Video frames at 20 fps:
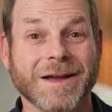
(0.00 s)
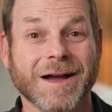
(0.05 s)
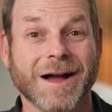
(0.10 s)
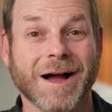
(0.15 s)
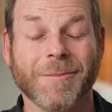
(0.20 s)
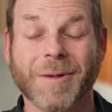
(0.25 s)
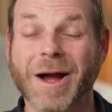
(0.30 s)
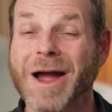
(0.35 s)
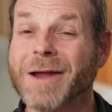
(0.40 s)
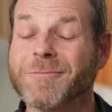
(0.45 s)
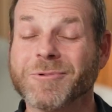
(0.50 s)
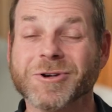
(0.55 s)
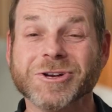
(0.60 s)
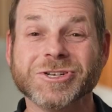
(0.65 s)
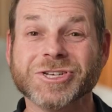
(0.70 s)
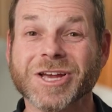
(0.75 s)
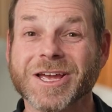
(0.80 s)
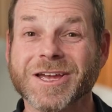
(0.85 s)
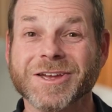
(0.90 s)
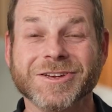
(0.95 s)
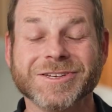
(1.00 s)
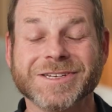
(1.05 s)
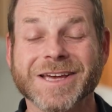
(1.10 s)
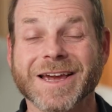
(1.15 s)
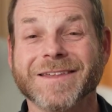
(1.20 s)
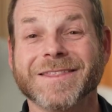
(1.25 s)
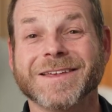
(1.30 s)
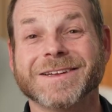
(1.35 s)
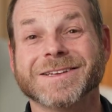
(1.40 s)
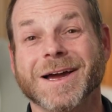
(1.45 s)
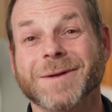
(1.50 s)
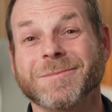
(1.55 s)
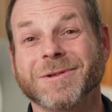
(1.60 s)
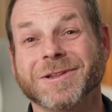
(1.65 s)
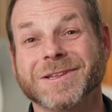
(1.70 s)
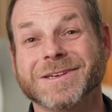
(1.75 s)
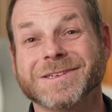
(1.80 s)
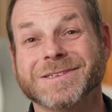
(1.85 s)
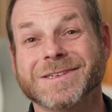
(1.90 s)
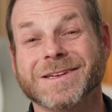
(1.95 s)
I appreciate you taking the time to
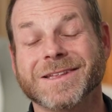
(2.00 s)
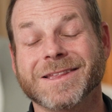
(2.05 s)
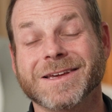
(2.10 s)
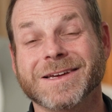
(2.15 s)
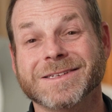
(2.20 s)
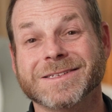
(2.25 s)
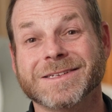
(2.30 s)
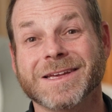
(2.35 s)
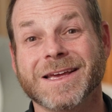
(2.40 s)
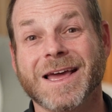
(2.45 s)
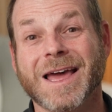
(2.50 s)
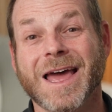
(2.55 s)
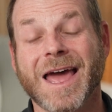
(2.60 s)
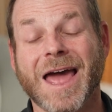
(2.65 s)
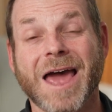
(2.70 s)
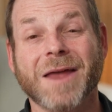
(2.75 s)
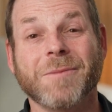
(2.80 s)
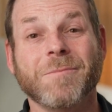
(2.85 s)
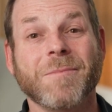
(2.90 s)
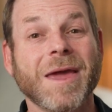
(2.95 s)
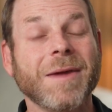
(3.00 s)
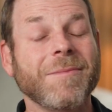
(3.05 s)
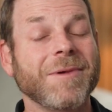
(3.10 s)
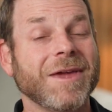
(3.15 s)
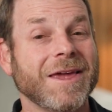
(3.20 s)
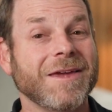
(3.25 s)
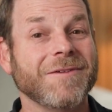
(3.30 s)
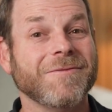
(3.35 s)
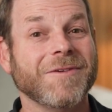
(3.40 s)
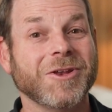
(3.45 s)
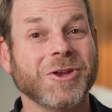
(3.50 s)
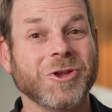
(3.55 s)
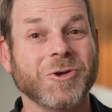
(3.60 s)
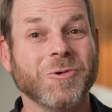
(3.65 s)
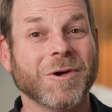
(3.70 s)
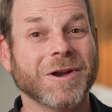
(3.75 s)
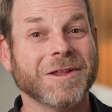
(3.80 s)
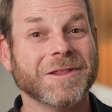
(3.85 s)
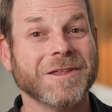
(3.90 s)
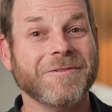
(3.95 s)
listen to this, and maybe even you
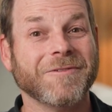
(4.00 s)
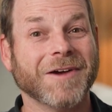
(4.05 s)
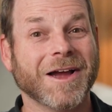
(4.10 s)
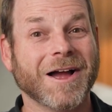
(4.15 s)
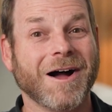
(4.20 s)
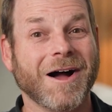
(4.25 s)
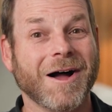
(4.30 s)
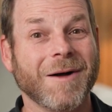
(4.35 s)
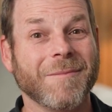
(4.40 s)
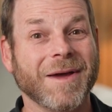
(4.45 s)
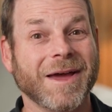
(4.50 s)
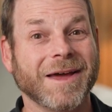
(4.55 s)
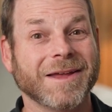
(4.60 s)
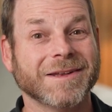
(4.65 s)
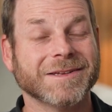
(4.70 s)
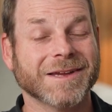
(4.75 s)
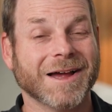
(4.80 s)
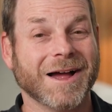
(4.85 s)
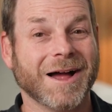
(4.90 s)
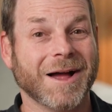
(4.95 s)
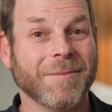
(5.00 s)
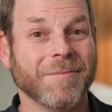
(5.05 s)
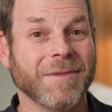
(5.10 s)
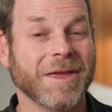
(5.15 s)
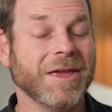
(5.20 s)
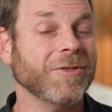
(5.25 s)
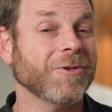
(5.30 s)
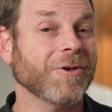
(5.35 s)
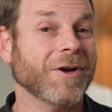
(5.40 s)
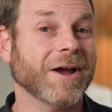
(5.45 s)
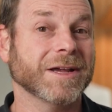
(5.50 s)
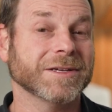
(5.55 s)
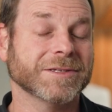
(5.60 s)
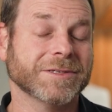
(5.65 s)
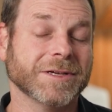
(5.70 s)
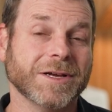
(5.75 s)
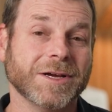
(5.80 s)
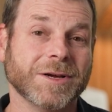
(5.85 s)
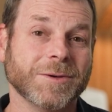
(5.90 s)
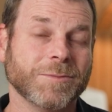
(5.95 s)
want to leave a comment either
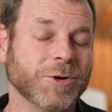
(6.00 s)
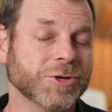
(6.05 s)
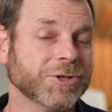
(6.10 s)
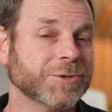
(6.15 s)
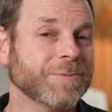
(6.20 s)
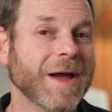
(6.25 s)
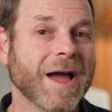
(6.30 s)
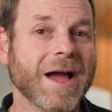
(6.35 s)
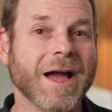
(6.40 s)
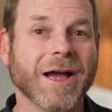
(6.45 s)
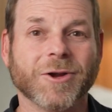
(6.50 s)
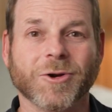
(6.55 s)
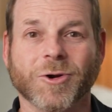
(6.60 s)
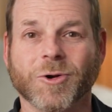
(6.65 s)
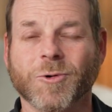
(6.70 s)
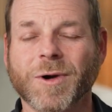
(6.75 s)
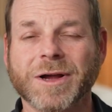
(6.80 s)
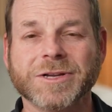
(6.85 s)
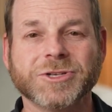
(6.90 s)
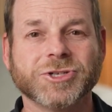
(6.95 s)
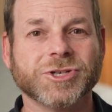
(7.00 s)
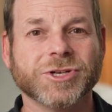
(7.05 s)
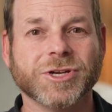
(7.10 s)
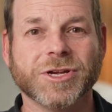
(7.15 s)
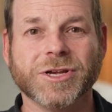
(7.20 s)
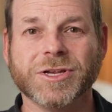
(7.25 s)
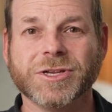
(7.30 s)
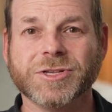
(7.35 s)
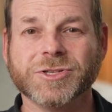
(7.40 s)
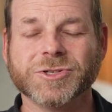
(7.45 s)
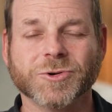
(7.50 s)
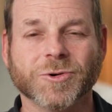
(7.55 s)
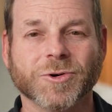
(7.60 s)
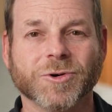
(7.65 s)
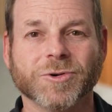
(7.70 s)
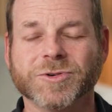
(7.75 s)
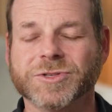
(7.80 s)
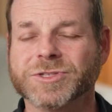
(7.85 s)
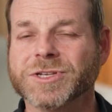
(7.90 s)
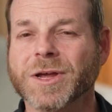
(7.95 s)
as pushback or questions
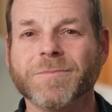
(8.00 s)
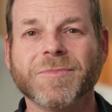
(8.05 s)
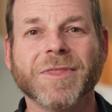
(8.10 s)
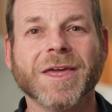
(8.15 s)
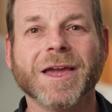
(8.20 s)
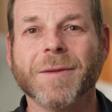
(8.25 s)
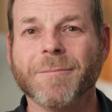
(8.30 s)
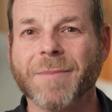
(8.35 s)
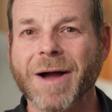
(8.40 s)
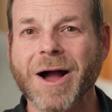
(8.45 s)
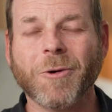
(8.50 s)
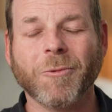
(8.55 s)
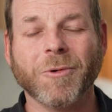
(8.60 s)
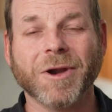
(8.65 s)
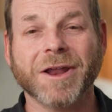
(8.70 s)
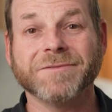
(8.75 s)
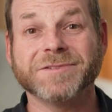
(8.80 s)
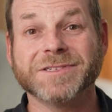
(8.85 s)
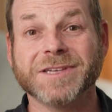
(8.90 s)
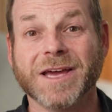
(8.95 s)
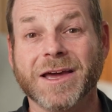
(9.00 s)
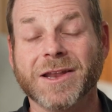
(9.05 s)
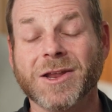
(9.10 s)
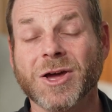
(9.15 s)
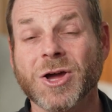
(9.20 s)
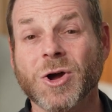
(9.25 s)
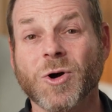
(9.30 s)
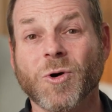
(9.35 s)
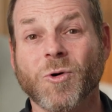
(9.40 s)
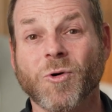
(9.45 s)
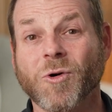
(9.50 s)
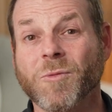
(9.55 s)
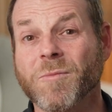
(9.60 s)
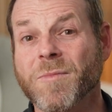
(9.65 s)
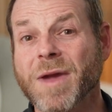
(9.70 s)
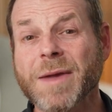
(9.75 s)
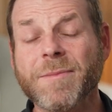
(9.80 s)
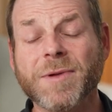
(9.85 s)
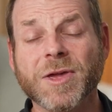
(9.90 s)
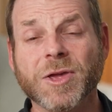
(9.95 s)
or something about what I've said, or
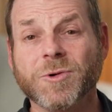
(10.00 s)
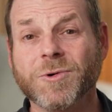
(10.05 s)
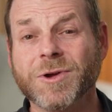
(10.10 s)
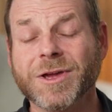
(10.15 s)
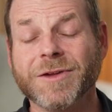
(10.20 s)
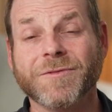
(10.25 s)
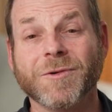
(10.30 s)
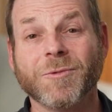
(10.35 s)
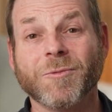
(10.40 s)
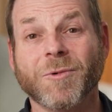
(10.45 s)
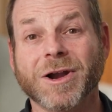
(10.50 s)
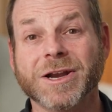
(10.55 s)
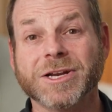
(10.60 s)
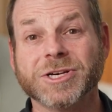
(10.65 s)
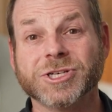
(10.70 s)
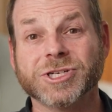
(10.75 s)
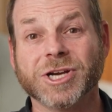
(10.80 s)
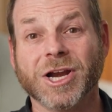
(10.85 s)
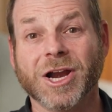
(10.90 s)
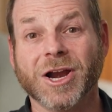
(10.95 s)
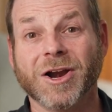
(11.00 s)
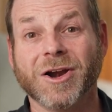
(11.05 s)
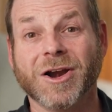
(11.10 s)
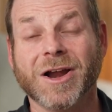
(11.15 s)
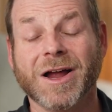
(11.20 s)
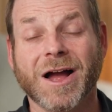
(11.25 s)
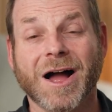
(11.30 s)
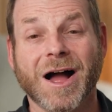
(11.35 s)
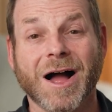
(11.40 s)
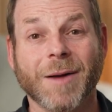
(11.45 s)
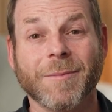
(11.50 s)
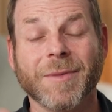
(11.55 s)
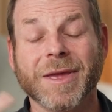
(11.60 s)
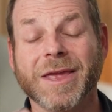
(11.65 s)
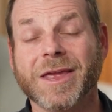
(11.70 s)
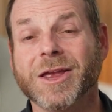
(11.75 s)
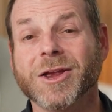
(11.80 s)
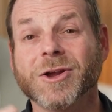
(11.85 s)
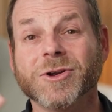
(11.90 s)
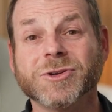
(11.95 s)
maybe you even want to share,
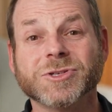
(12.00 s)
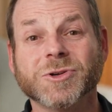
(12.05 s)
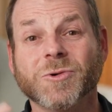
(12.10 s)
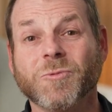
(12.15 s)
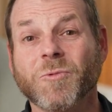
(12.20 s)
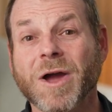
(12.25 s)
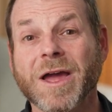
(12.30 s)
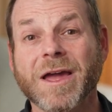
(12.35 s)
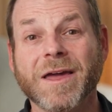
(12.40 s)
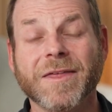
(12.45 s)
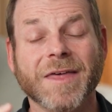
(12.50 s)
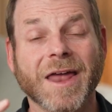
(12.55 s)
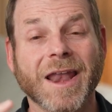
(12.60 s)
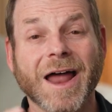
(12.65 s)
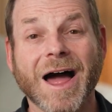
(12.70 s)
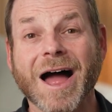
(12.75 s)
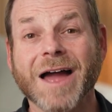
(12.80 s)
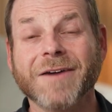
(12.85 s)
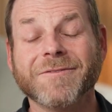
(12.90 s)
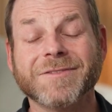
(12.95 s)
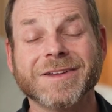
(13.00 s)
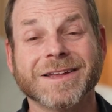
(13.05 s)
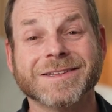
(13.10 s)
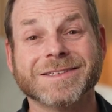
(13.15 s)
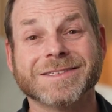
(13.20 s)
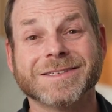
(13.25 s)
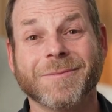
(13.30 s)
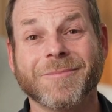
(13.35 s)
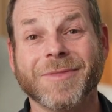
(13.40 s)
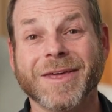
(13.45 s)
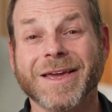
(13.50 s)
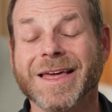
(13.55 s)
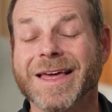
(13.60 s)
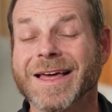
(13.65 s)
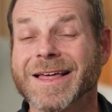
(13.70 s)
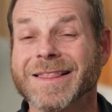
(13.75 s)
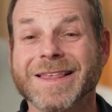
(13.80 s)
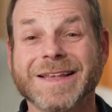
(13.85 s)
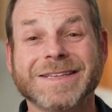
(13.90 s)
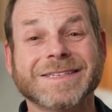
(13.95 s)
here's a way that I've done something
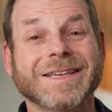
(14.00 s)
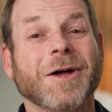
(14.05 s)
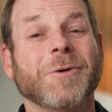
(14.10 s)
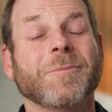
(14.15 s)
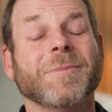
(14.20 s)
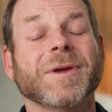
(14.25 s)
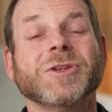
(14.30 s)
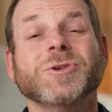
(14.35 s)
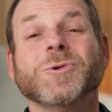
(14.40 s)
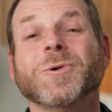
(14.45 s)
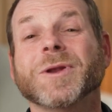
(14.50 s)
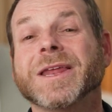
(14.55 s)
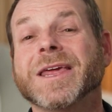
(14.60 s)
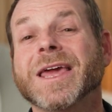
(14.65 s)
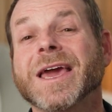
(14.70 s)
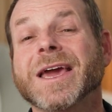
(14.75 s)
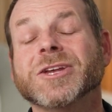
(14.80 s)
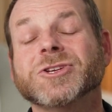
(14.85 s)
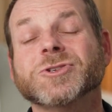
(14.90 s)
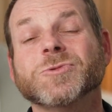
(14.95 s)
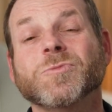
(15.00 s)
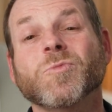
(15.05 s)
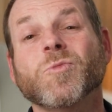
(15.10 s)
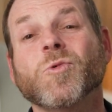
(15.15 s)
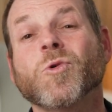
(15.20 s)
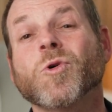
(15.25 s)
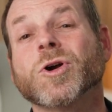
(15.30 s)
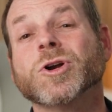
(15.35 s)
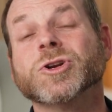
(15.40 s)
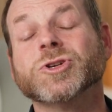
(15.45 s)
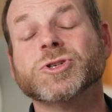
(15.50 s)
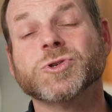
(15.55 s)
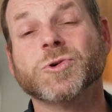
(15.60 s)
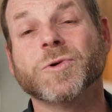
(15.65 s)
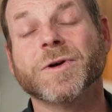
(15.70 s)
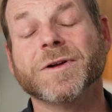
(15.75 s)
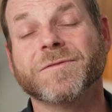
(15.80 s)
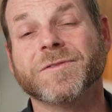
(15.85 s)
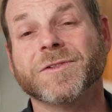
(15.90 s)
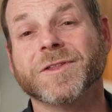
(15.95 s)
that's helped me to engage more
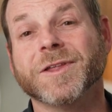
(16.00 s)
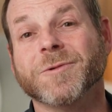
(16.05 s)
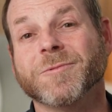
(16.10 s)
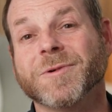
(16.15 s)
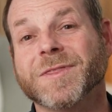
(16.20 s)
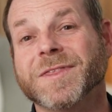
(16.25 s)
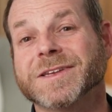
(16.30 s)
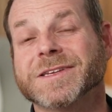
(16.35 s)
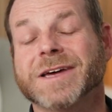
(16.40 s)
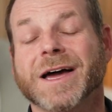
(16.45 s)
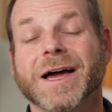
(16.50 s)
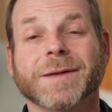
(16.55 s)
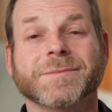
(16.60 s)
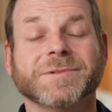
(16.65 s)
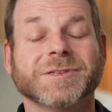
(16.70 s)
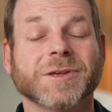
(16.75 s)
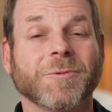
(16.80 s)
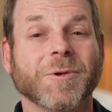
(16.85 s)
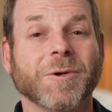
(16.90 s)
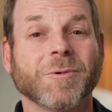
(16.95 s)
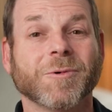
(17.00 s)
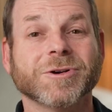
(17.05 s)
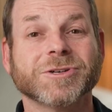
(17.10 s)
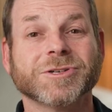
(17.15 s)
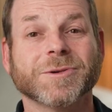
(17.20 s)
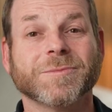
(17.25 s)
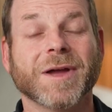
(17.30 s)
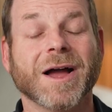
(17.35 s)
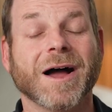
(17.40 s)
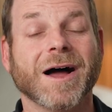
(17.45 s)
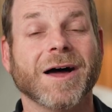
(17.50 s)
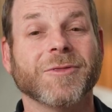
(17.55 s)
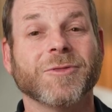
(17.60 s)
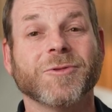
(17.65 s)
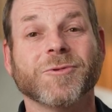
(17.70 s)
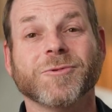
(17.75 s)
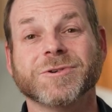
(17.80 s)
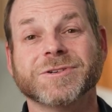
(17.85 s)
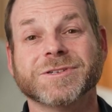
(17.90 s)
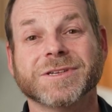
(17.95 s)
joyfully with the times that we worship God
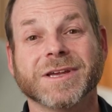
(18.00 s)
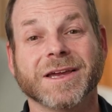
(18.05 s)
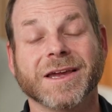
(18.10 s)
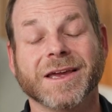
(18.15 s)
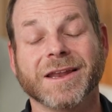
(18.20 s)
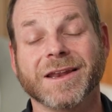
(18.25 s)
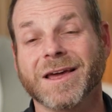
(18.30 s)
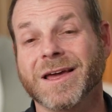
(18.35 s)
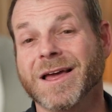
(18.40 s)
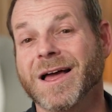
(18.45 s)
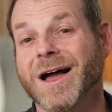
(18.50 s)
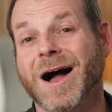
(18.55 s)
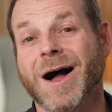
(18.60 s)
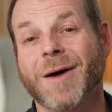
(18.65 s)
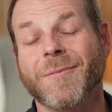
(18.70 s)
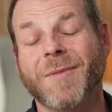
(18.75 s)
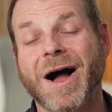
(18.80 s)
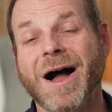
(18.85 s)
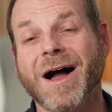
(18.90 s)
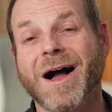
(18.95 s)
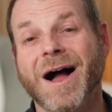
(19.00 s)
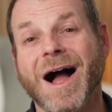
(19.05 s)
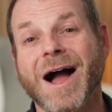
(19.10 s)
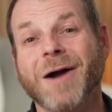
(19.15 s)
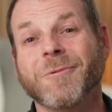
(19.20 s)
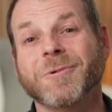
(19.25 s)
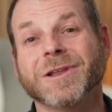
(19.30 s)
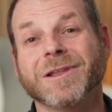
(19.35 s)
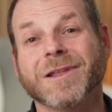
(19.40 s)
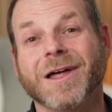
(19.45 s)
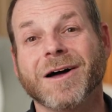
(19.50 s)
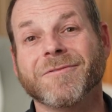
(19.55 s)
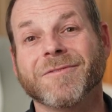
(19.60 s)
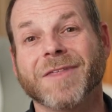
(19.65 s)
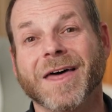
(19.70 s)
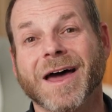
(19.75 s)
through singing. I would love